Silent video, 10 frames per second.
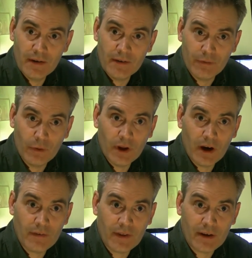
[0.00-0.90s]
The
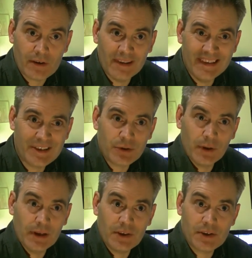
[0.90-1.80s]
£4,500
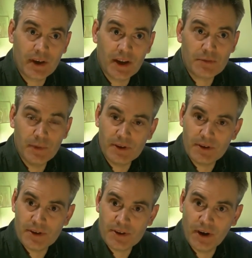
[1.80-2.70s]
literally just gets me to
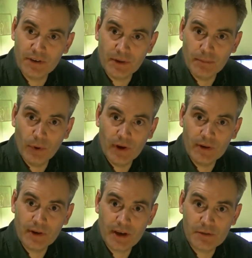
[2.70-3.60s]
the starting point,
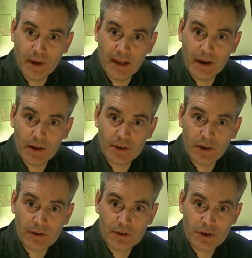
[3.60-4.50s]
gives me a
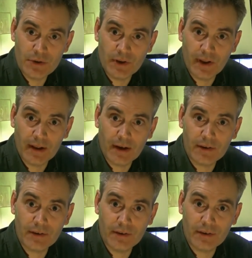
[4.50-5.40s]
chance to shoot at that
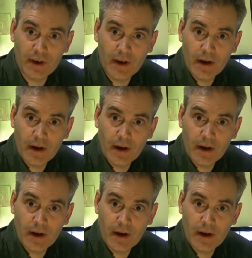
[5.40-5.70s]
license,